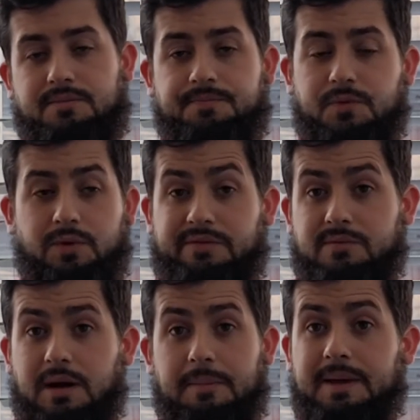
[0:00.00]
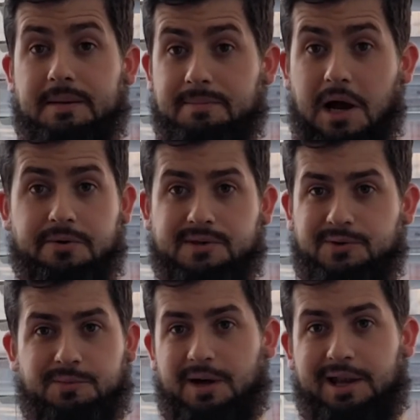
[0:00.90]
whatever it might be,
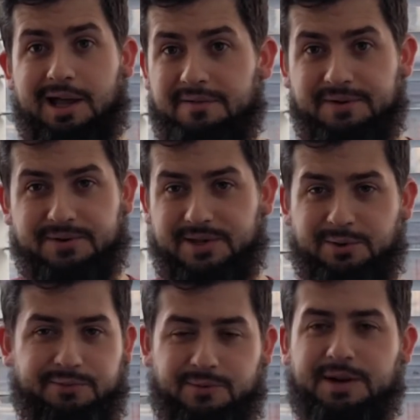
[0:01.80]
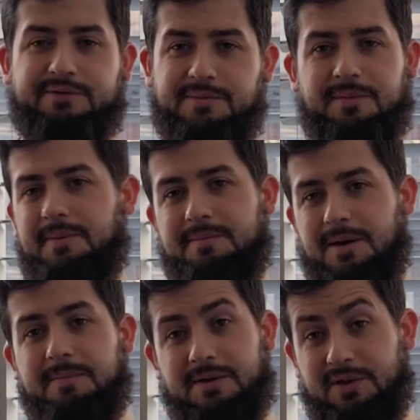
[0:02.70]
embarrassed, or you might laugh at yourself, or whatever it
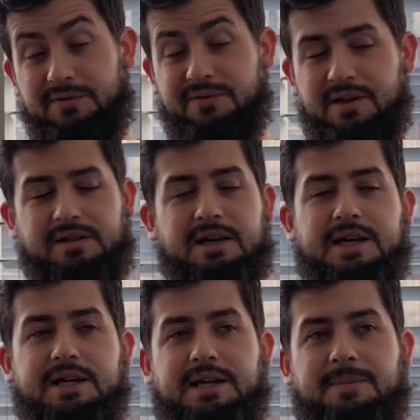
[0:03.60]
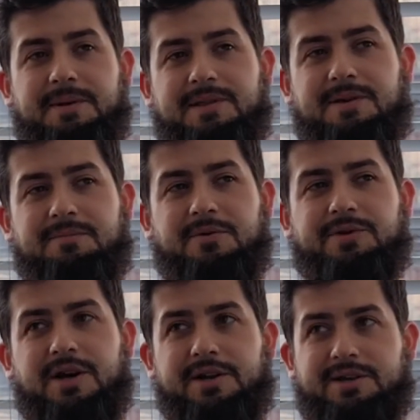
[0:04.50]
might be that you feel. But
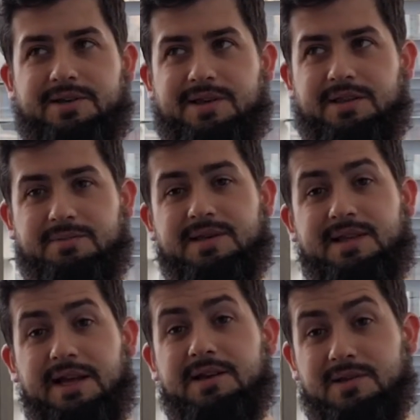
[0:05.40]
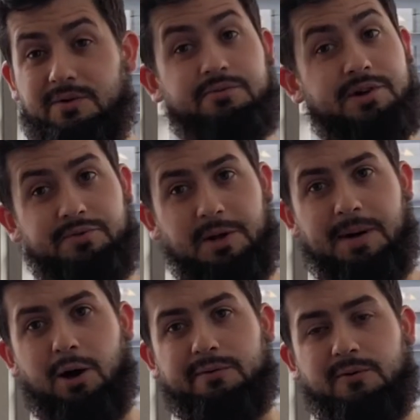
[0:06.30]
regardless, the mistakes are a really, really
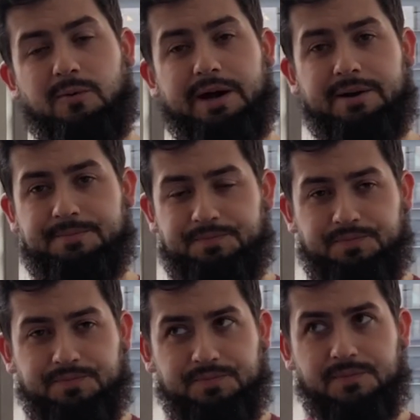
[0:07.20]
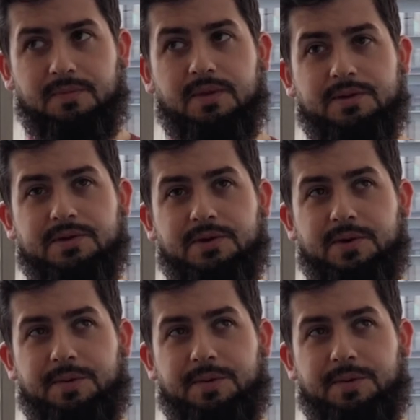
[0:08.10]
powerful way to